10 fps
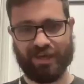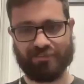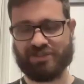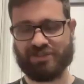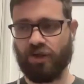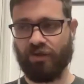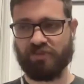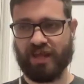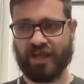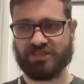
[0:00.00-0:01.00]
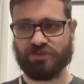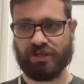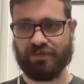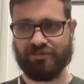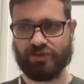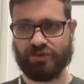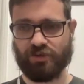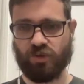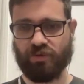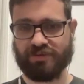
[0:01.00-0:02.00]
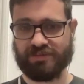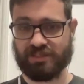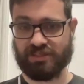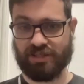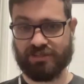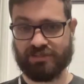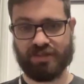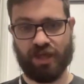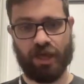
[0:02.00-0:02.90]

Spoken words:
So I've been at Action Rocket for almost 6 years.